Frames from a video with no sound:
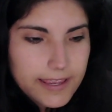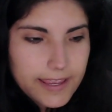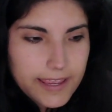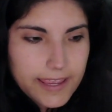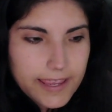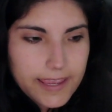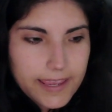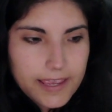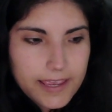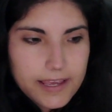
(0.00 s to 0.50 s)

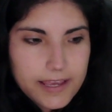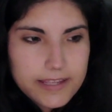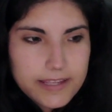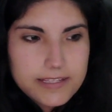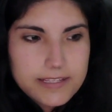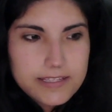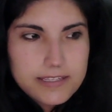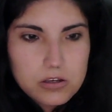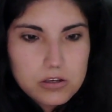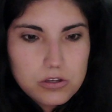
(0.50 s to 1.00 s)

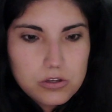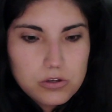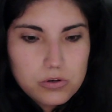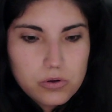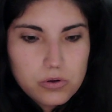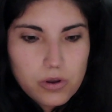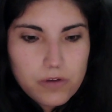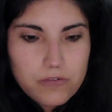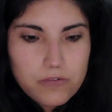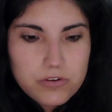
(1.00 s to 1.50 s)
And, you
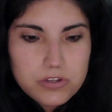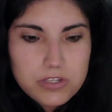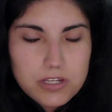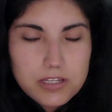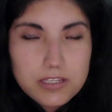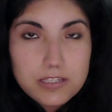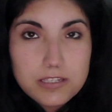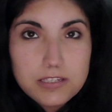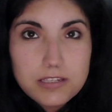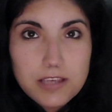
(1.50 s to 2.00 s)
know, ever
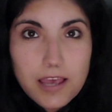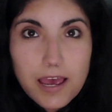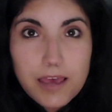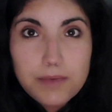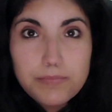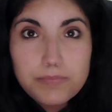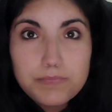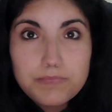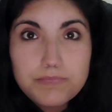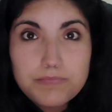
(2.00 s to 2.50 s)
since I
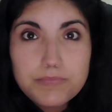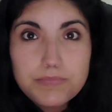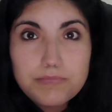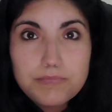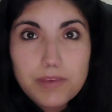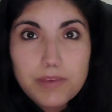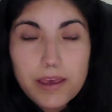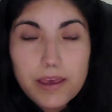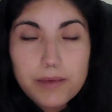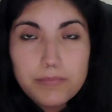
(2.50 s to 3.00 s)

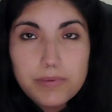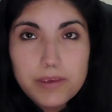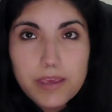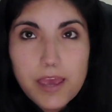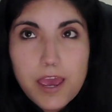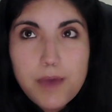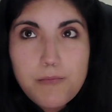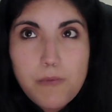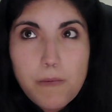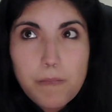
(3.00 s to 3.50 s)

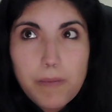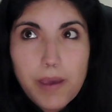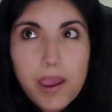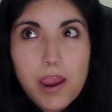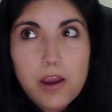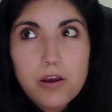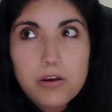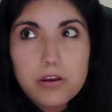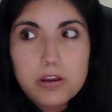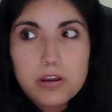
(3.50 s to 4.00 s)
became a
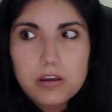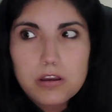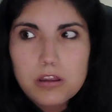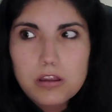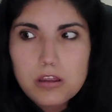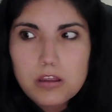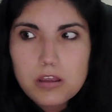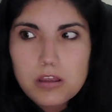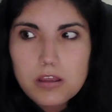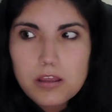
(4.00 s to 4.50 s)
parent,
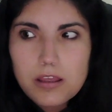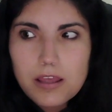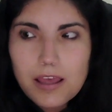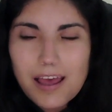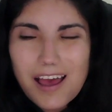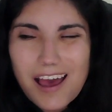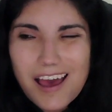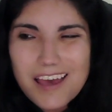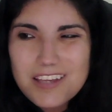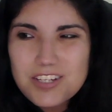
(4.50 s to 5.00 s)

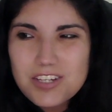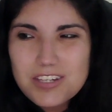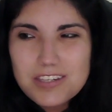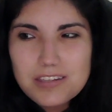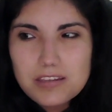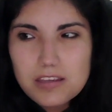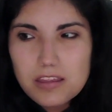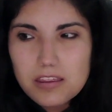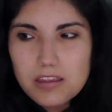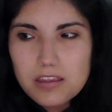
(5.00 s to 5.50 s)
I just
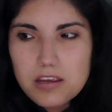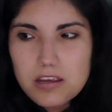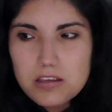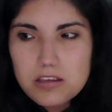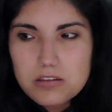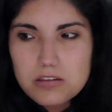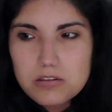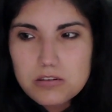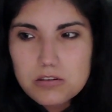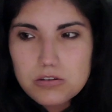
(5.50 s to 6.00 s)
see
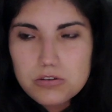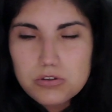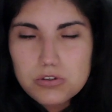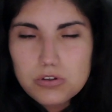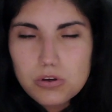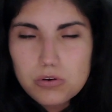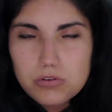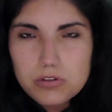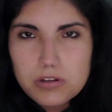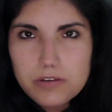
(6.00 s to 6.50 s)
things
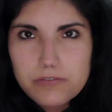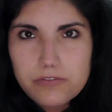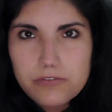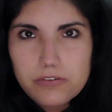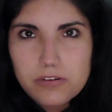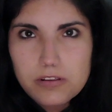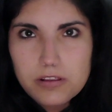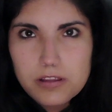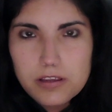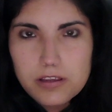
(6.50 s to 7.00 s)
so
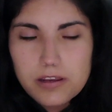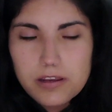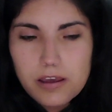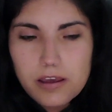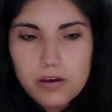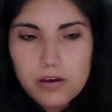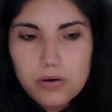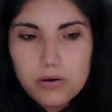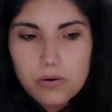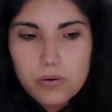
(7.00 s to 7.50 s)
differently
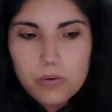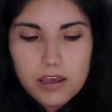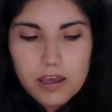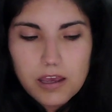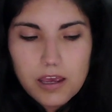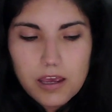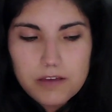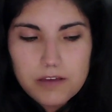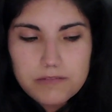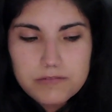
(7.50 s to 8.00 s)
now.
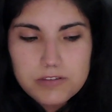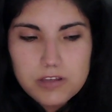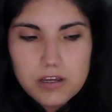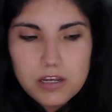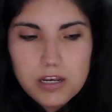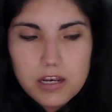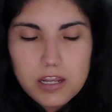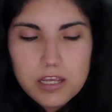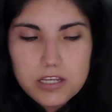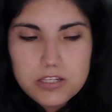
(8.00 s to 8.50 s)
I've done
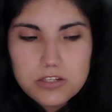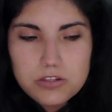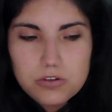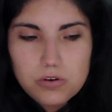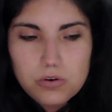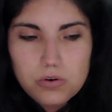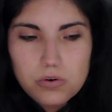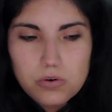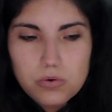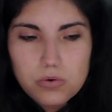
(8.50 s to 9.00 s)
like
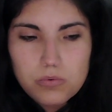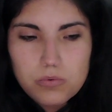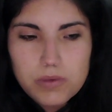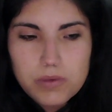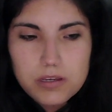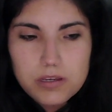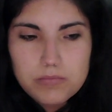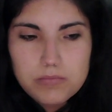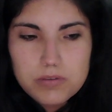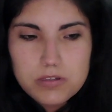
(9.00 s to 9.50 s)
so
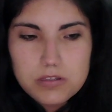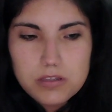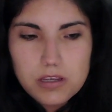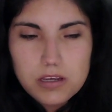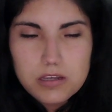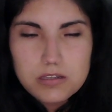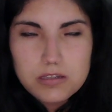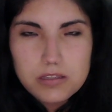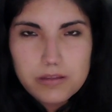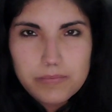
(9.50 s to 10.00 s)
many
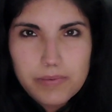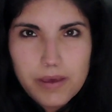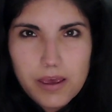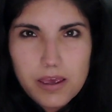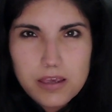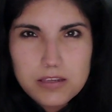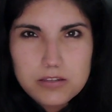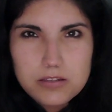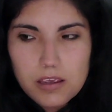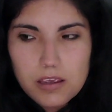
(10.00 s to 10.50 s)
mistakes in the
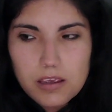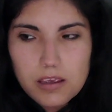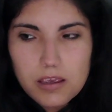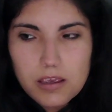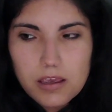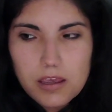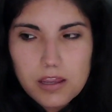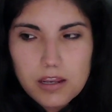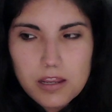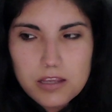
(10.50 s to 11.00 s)
past,
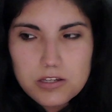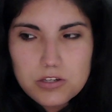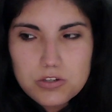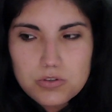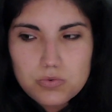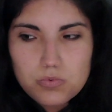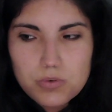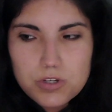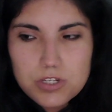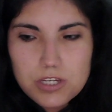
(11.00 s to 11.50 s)
and I just
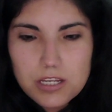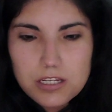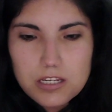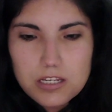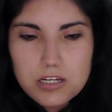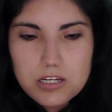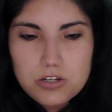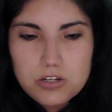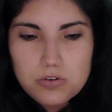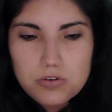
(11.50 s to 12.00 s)
wish I
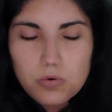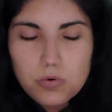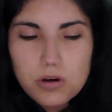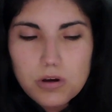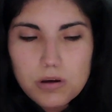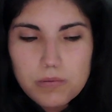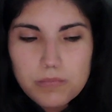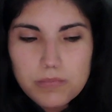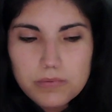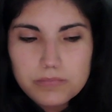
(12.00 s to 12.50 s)
didn't do
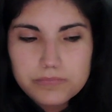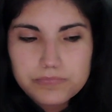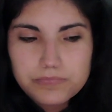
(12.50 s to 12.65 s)
them.